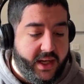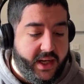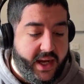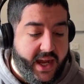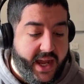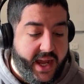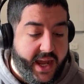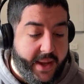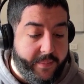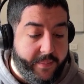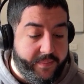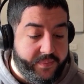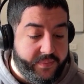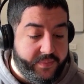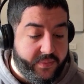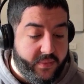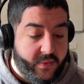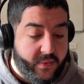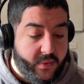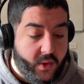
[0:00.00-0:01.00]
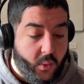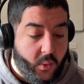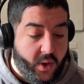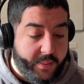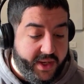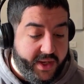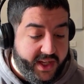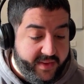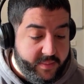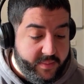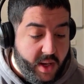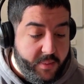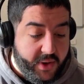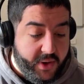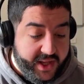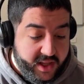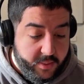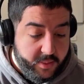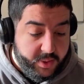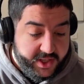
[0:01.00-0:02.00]
where I'm going to give my
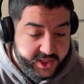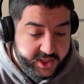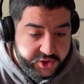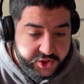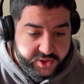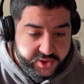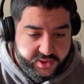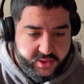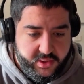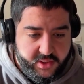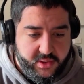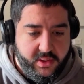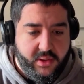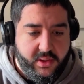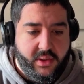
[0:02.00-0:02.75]
Brownlow predictions.